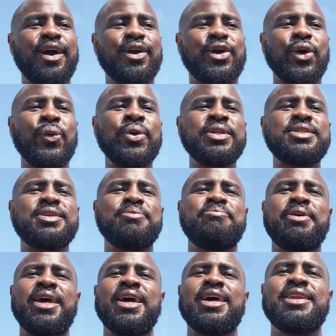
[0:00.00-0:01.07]
going to
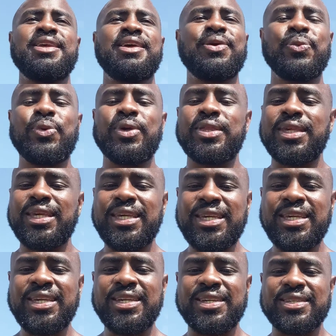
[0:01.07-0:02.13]
bed with
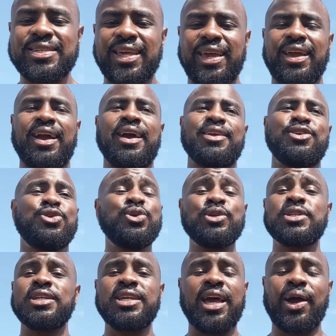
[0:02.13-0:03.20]
ease, like
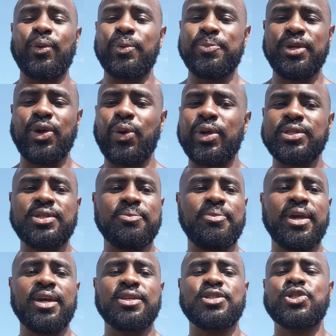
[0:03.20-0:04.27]
usually I would be going to
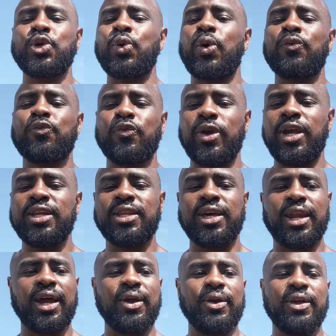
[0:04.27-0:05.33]
bed so afraid that
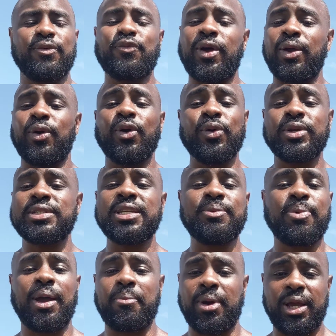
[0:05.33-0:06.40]
if I go to
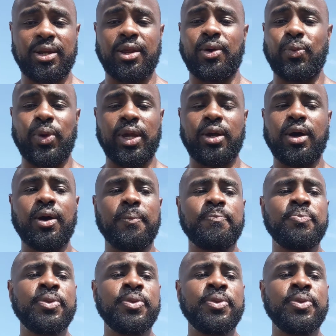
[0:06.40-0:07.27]
sleep, I might not wake up.